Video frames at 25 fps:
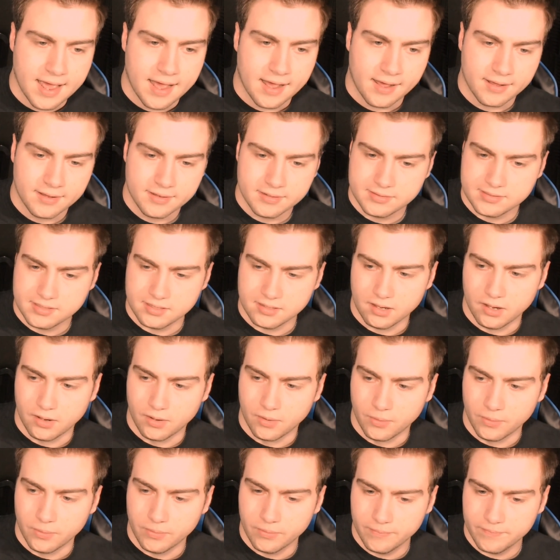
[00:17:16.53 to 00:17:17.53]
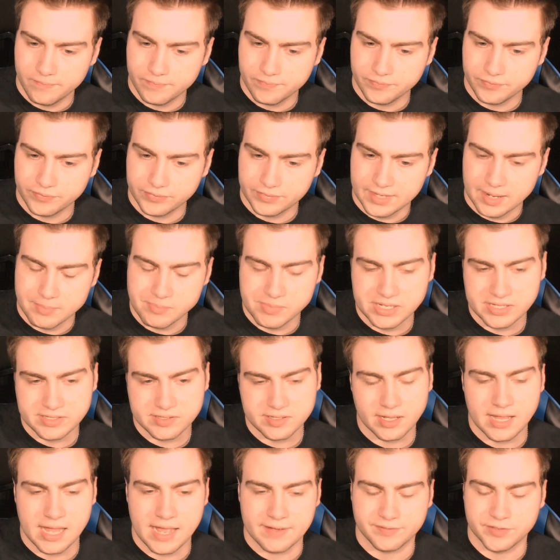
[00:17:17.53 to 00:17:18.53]
Yeah, so
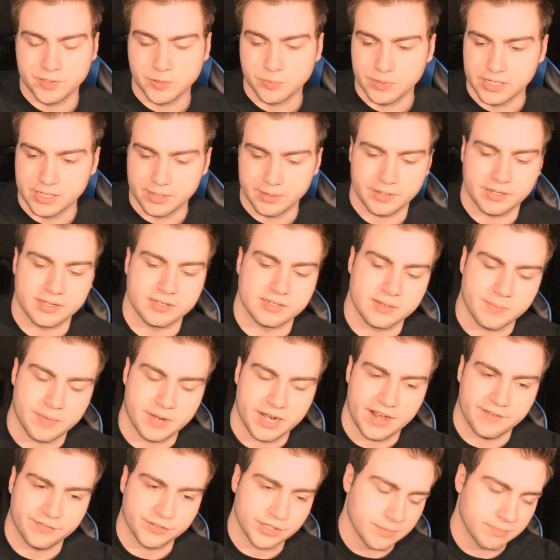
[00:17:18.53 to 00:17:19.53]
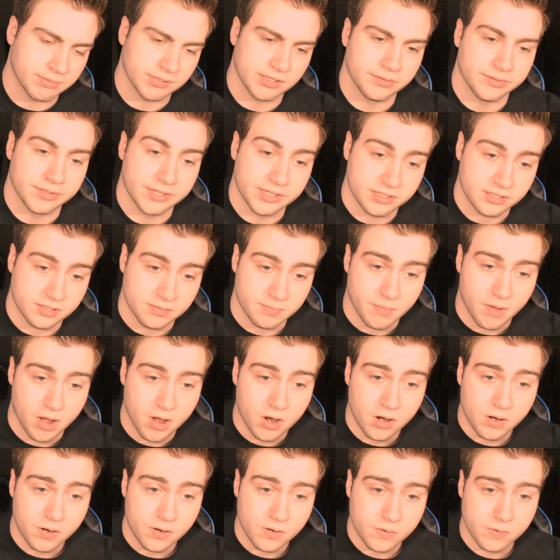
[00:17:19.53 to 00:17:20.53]
that means I'll have to wait, because I'm going to have to upload this
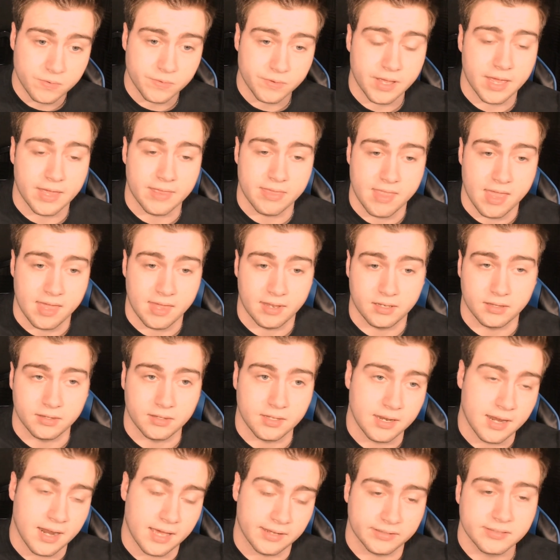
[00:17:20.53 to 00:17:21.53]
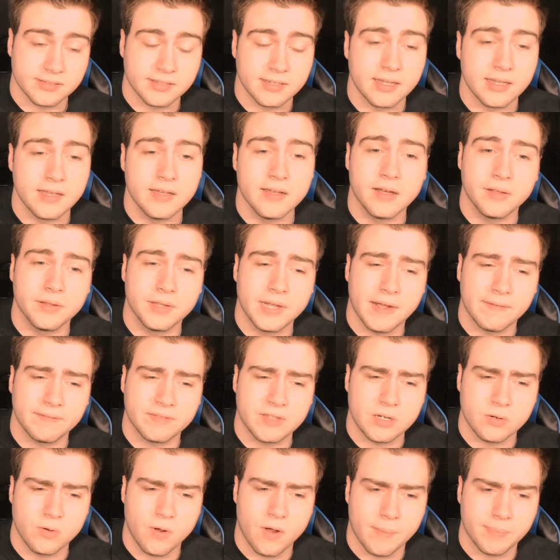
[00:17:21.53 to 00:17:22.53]
tomorrow, and then the next day I'll
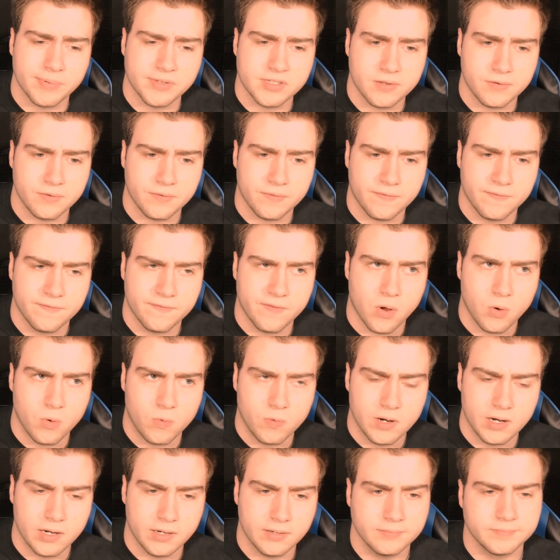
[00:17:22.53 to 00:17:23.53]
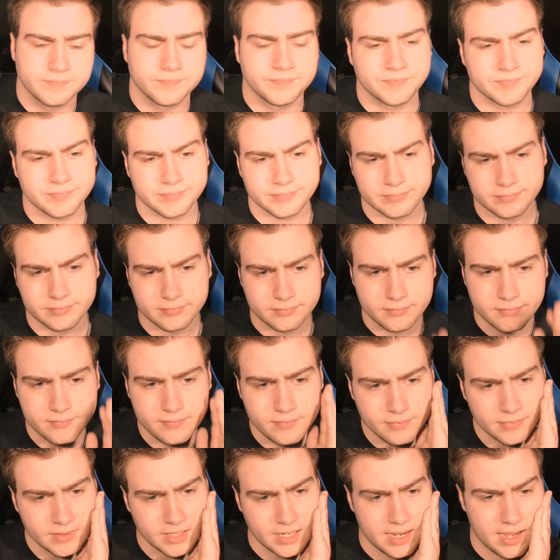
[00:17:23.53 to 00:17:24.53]
have to do episode 4.
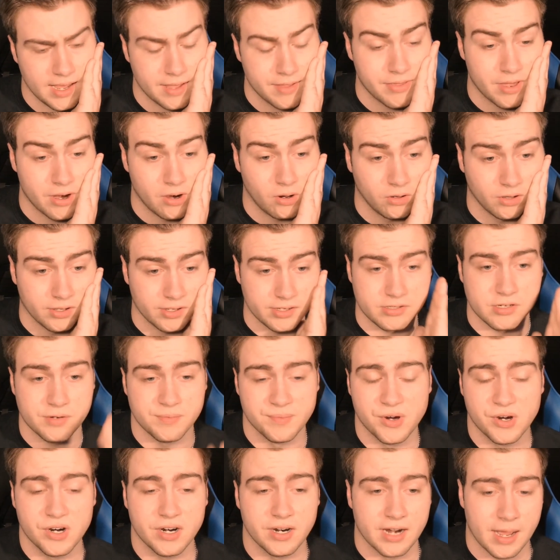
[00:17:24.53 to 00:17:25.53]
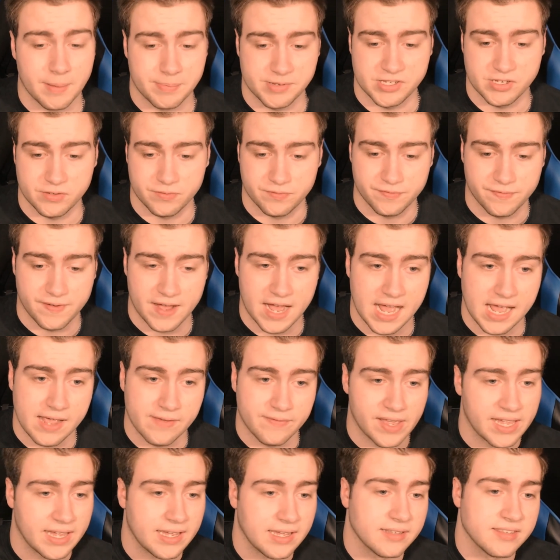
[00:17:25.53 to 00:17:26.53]
And then only two more, episode
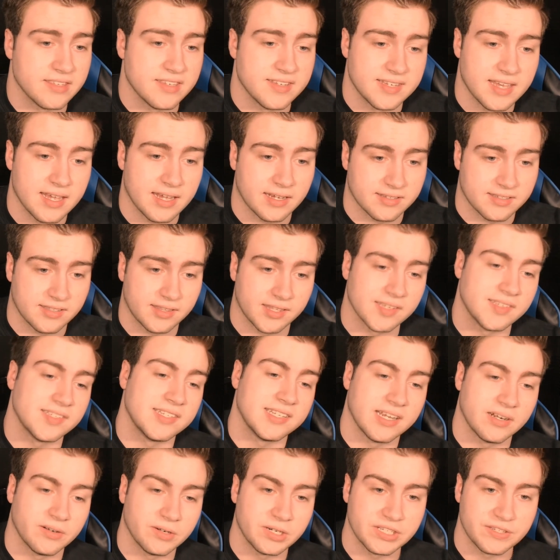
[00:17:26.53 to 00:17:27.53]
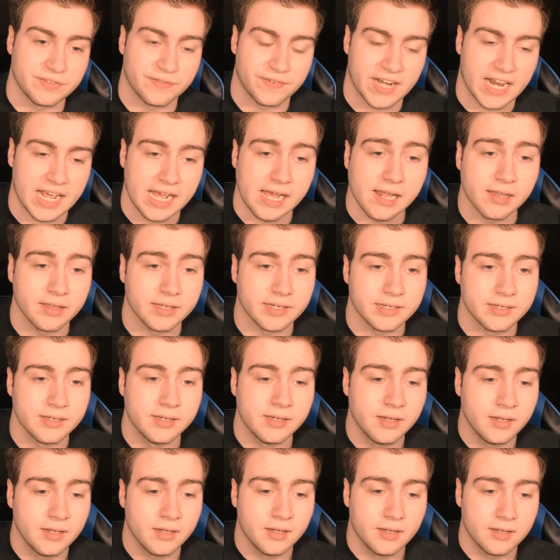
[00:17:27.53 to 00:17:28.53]
5 and 6, the series
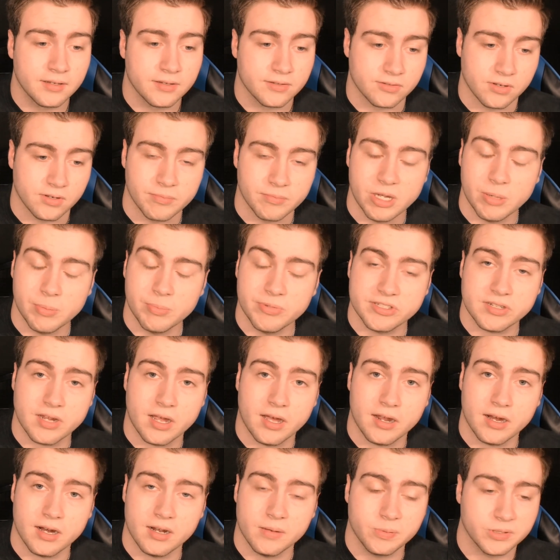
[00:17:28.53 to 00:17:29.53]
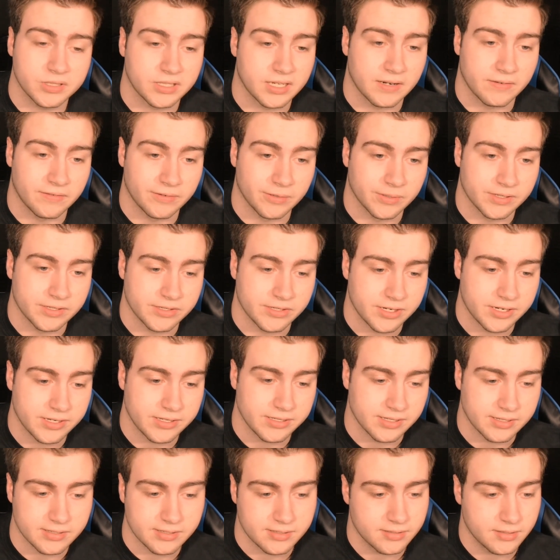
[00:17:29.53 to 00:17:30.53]
finale. So I'm almost caught up with everyone,
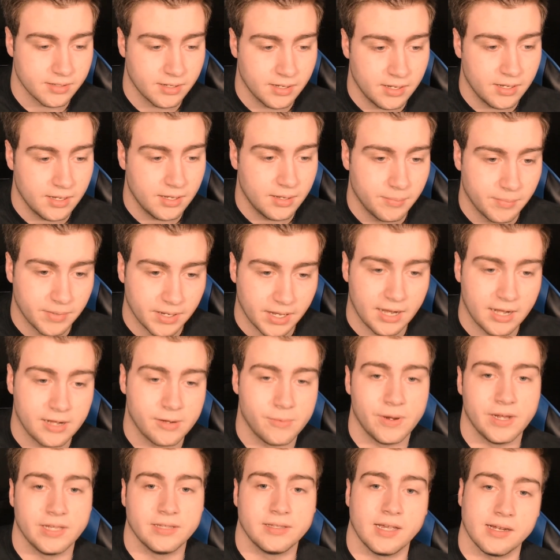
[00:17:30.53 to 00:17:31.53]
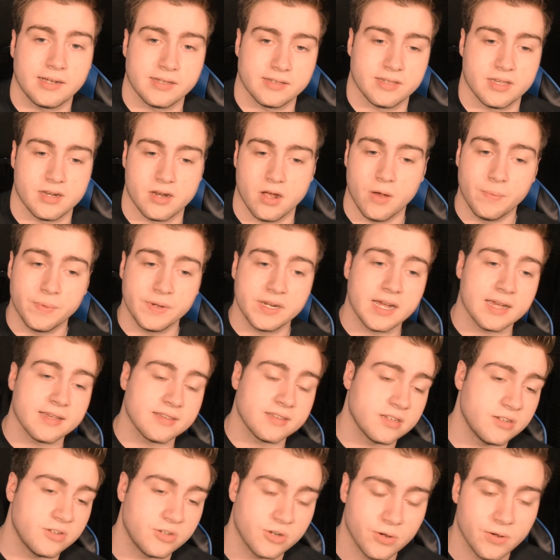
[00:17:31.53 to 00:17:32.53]
Jesus. But anyway, like I said, hope you
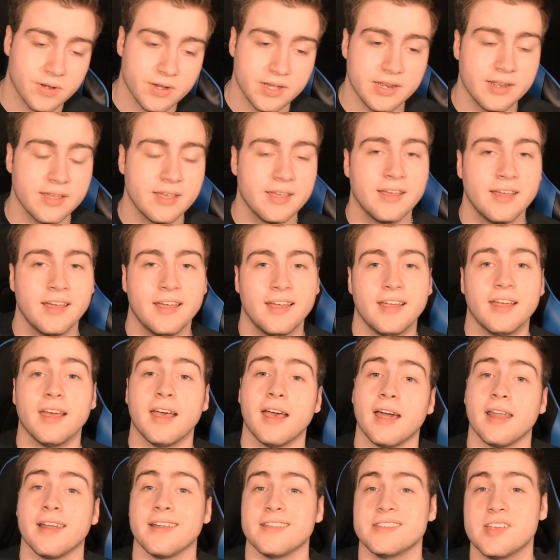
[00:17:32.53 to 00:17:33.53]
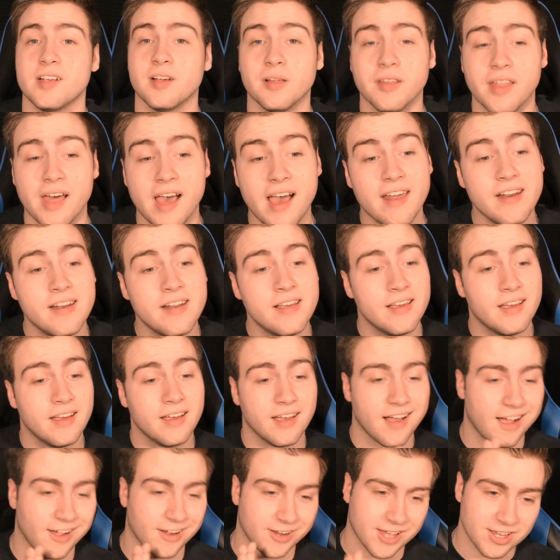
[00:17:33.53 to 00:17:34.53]
guys enjoyed. And until
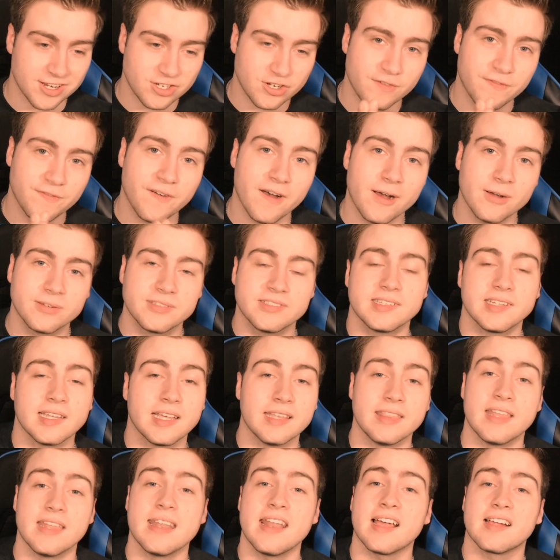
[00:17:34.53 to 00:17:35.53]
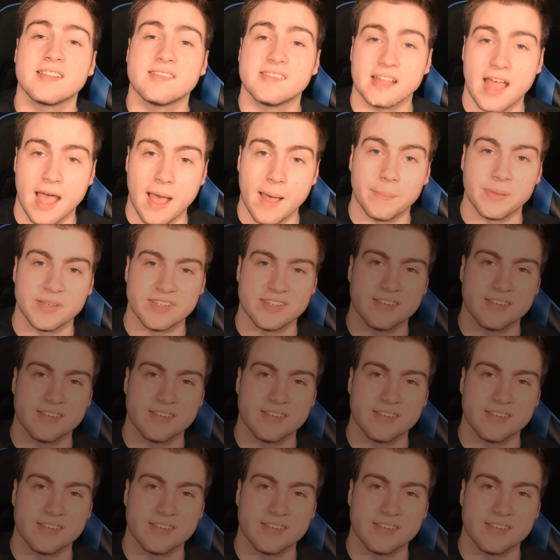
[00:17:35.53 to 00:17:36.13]
then, I'll catch you folks in the next